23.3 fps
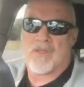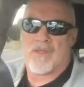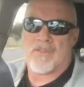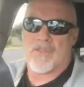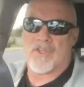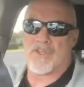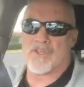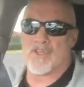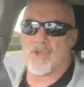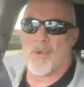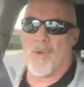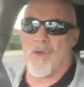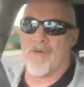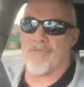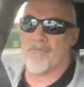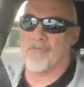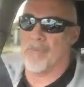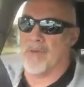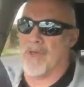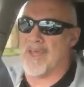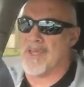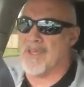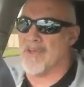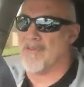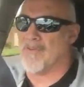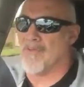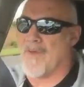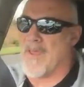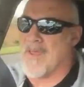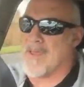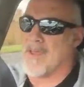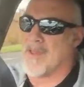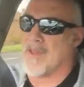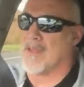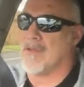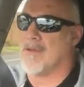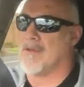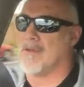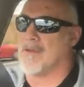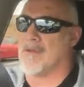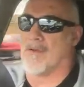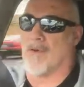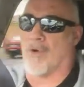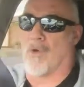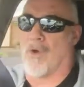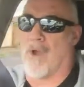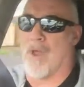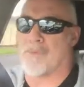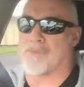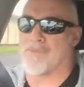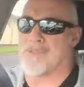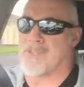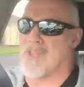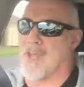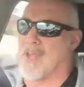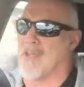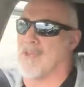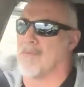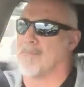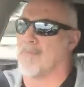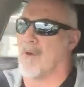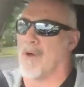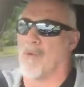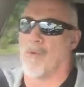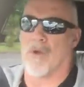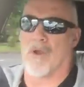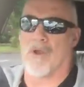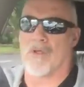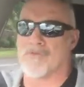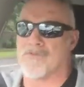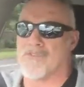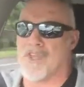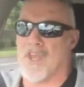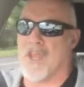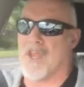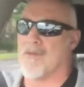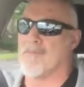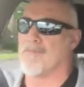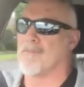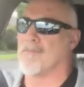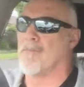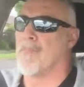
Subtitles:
that you have been offended or upset by what I've said,